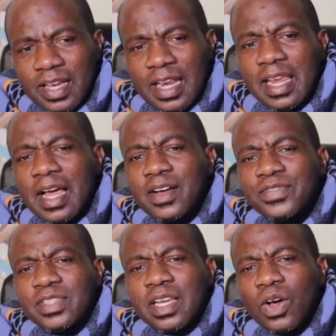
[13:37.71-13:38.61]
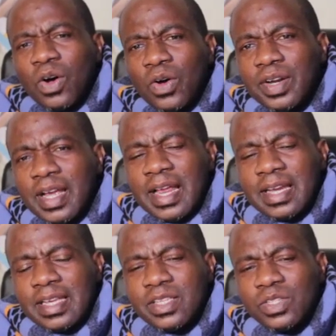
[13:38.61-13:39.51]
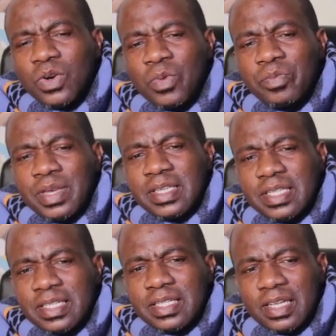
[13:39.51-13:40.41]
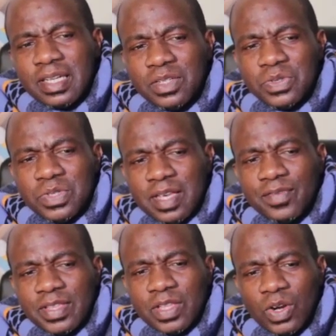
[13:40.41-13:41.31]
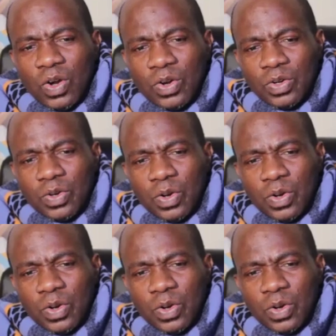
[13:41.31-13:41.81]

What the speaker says: he loves the Lord and he's committed to serving the Lord,